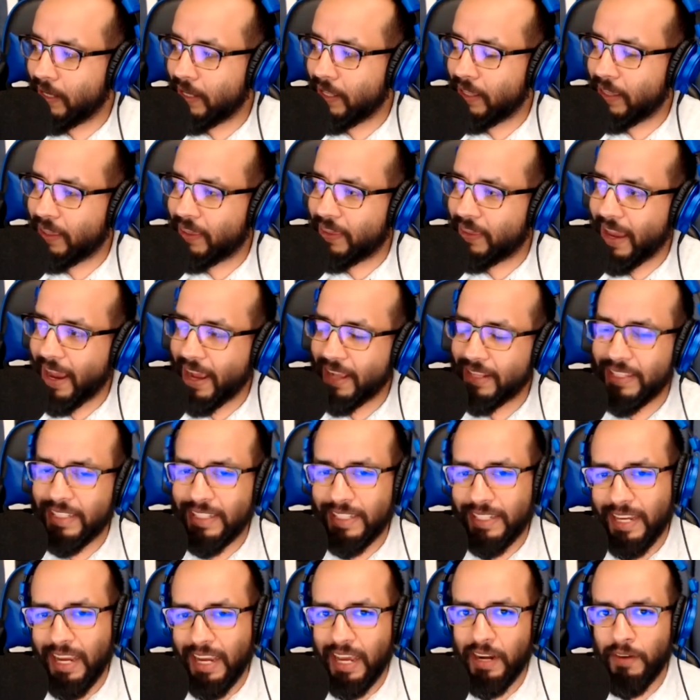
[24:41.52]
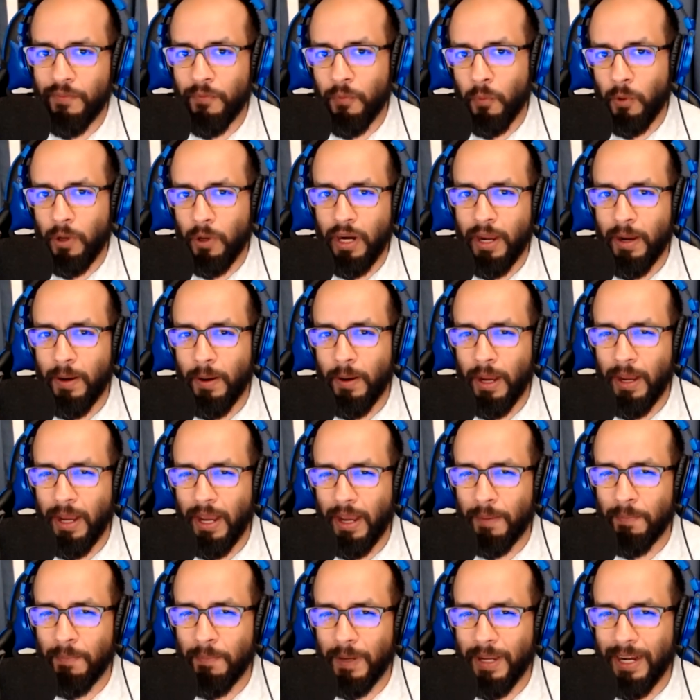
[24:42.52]
That's kind of where
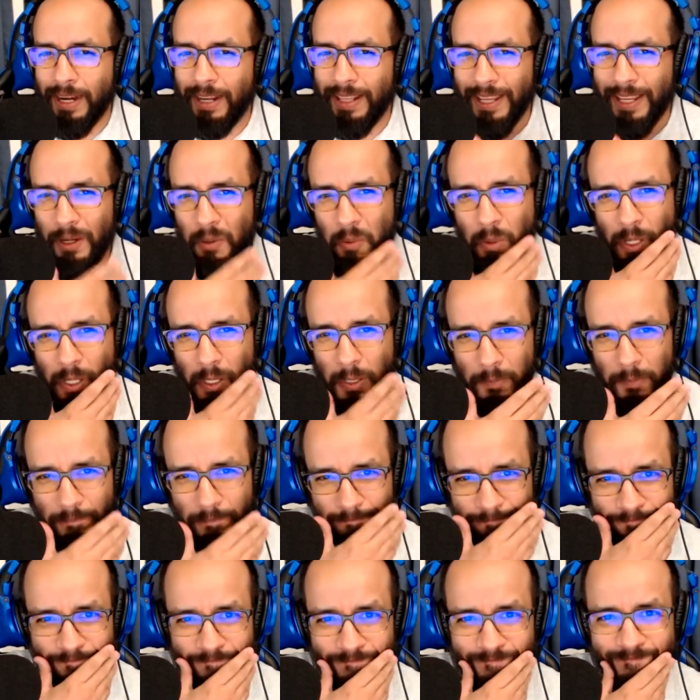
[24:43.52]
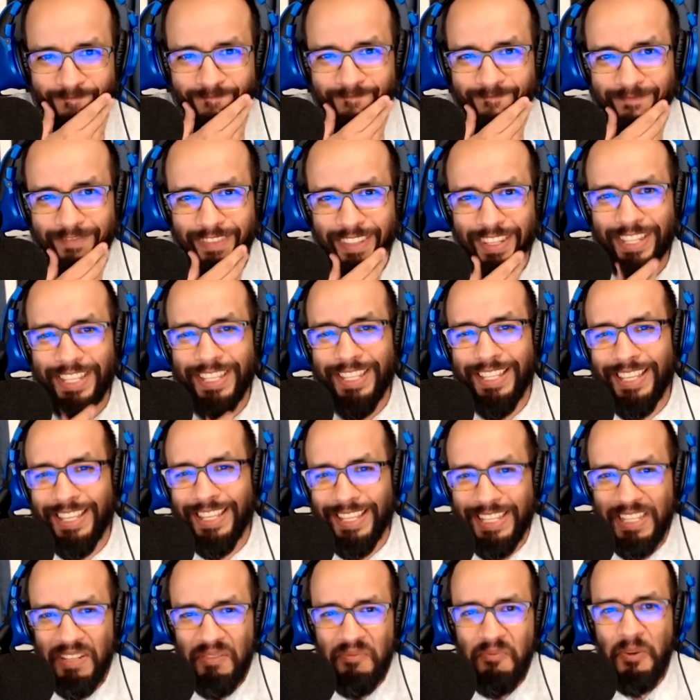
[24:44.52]
I'm kind of like, well,
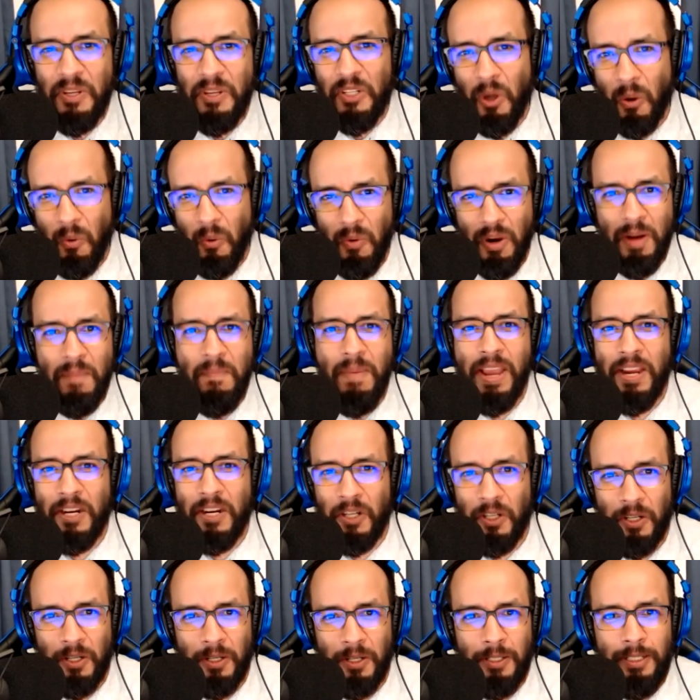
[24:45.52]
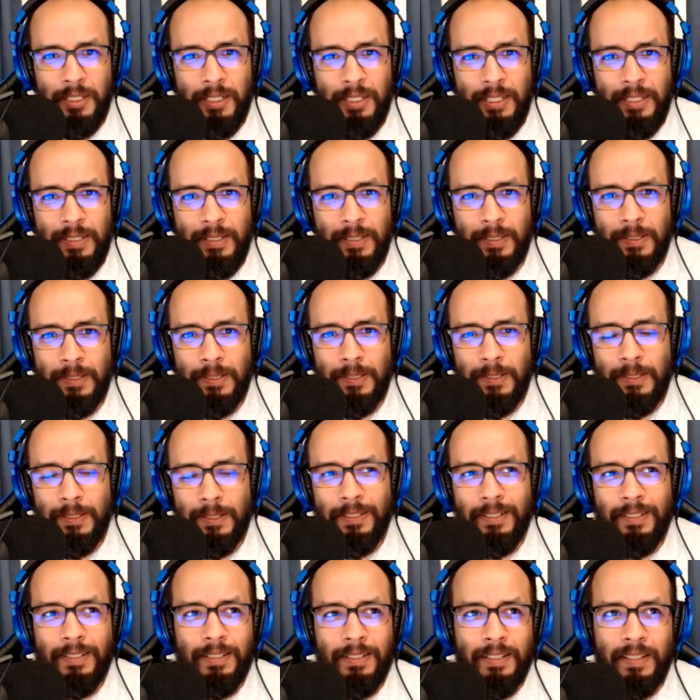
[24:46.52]
we don't want to make her
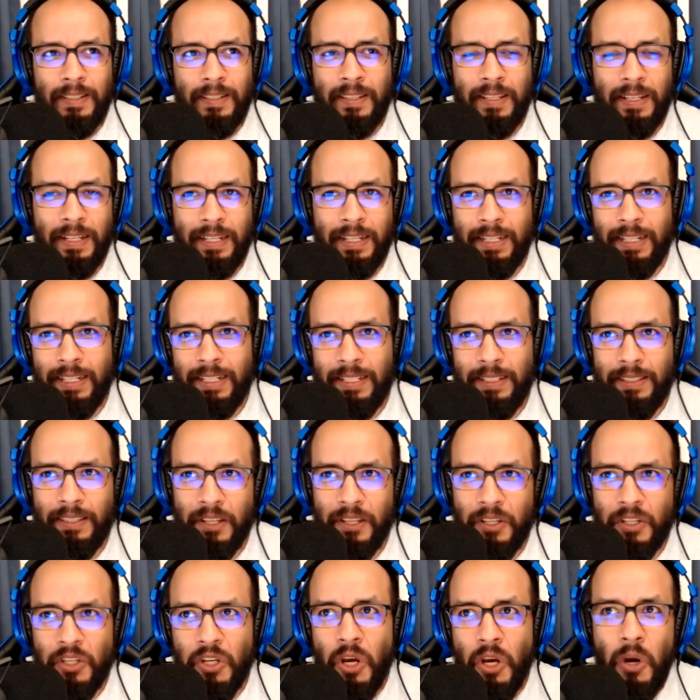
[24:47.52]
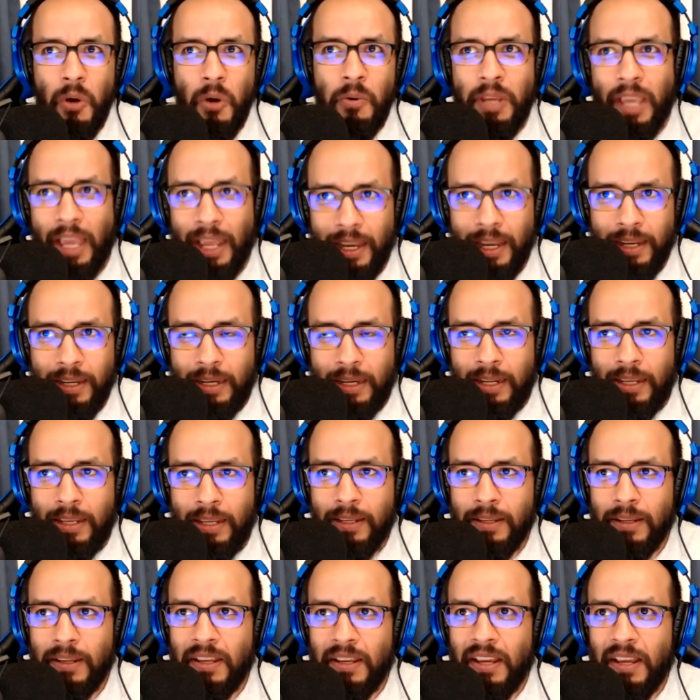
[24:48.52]
the token,
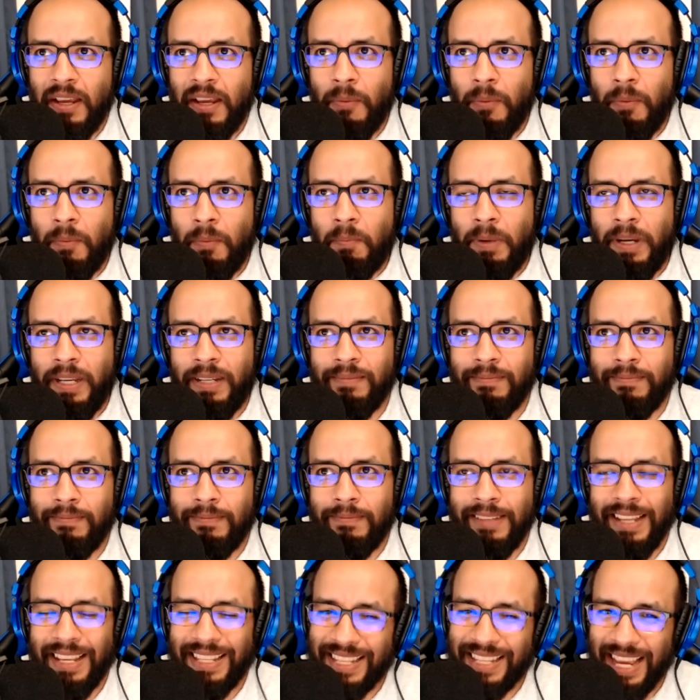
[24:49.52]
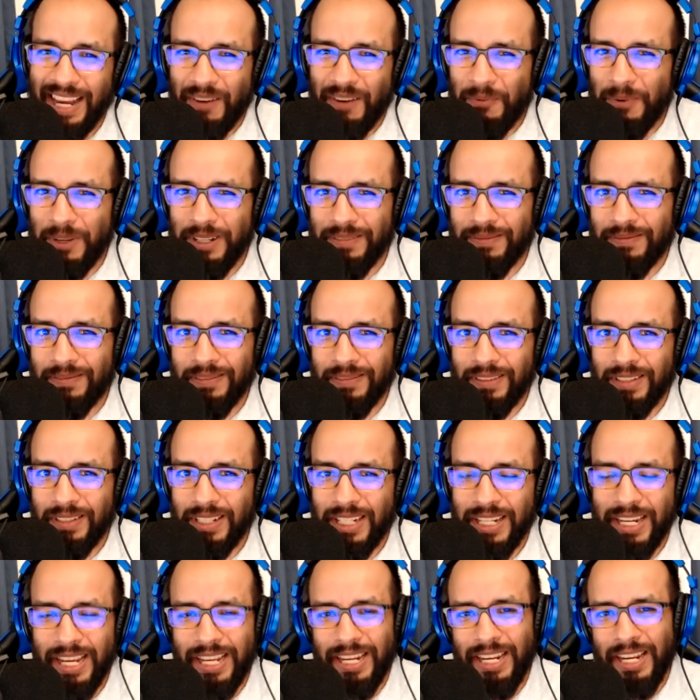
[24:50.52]
but that's kind of what
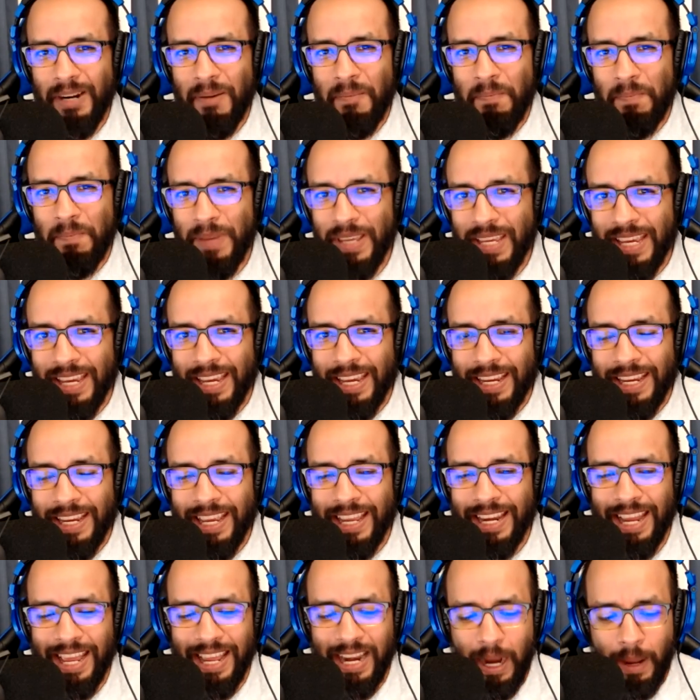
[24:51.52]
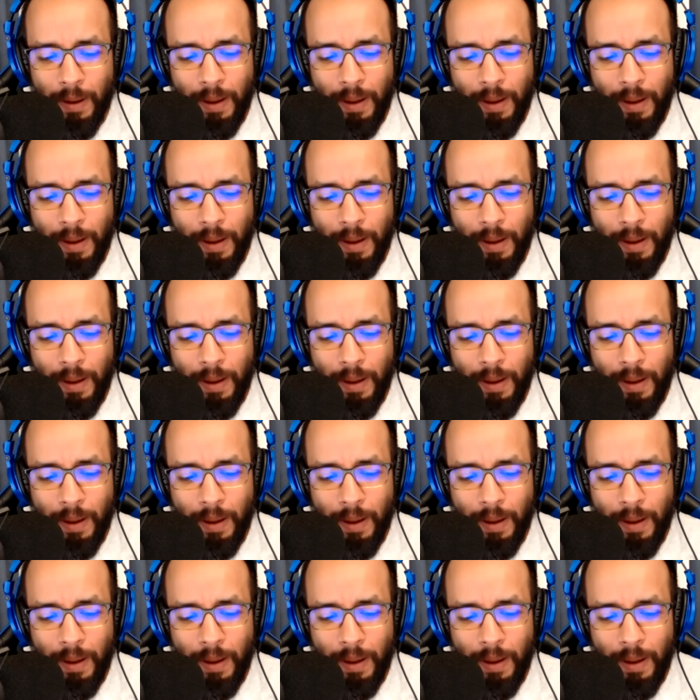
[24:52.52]
she ended up being, and